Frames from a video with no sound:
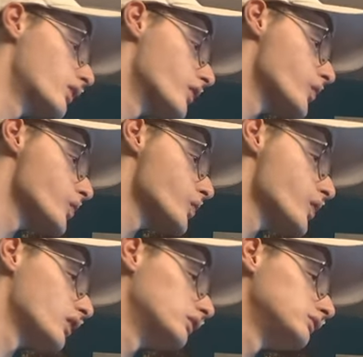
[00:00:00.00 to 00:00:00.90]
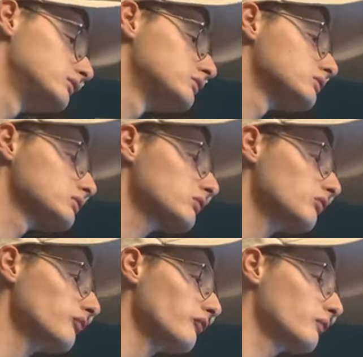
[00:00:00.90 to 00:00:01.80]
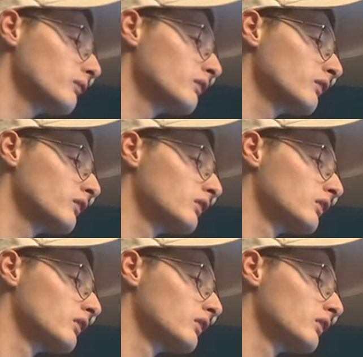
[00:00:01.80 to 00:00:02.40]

(silence)